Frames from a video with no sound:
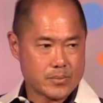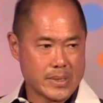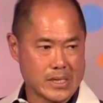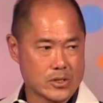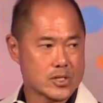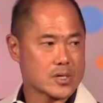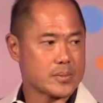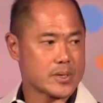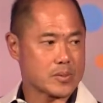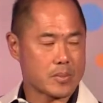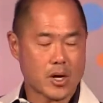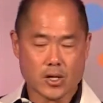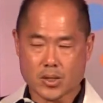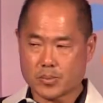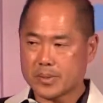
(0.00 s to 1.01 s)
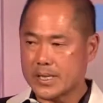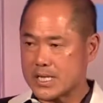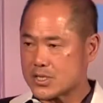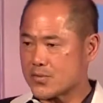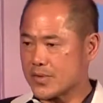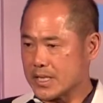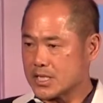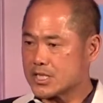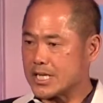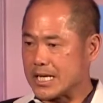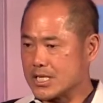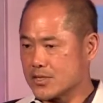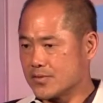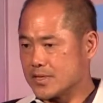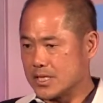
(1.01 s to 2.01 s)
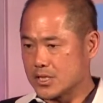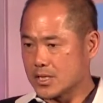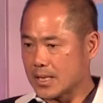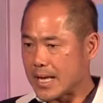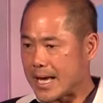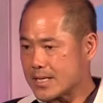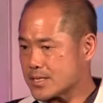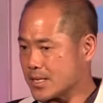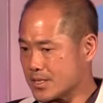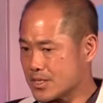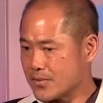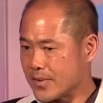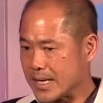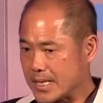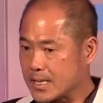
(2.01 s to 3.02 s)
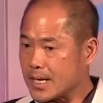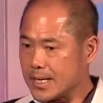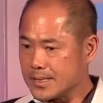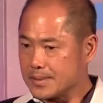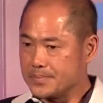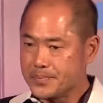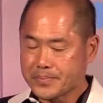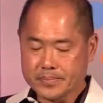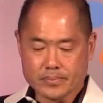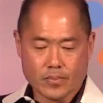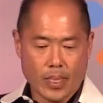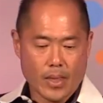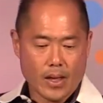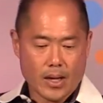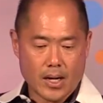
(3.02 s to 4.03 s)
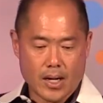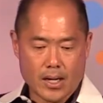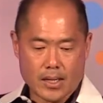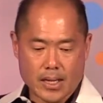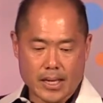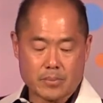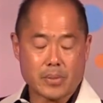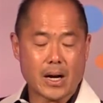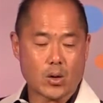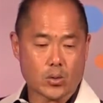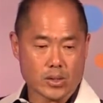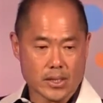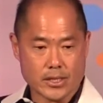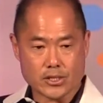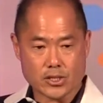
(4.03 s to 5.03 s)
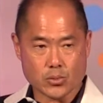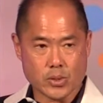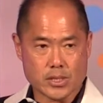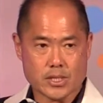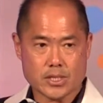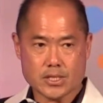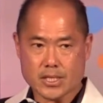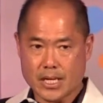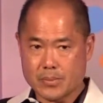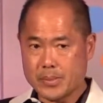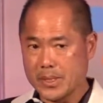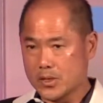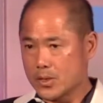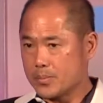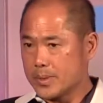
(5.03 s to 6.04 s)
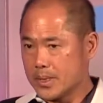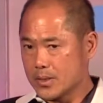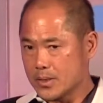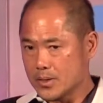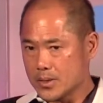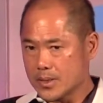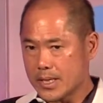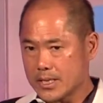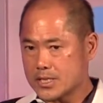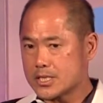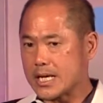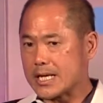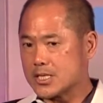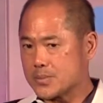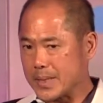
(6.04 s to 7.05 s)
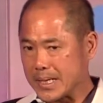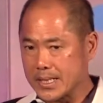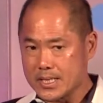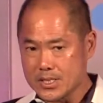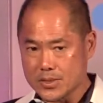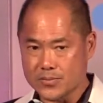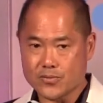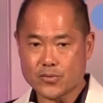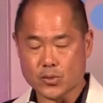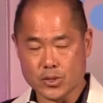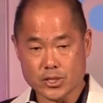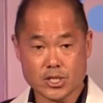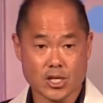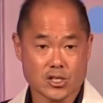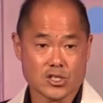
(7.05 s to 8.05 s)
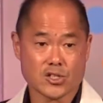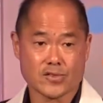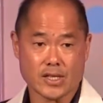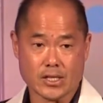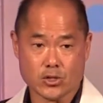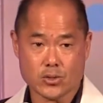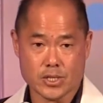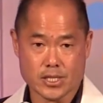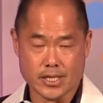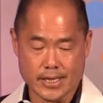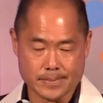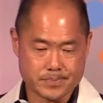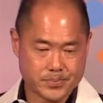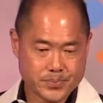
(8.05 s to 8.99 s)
peer-to-peer marketplace for the exchange of digital assets of any kind, and Power Ledger, which is a peer-to-peer exchange mechanism for chunks of electricity.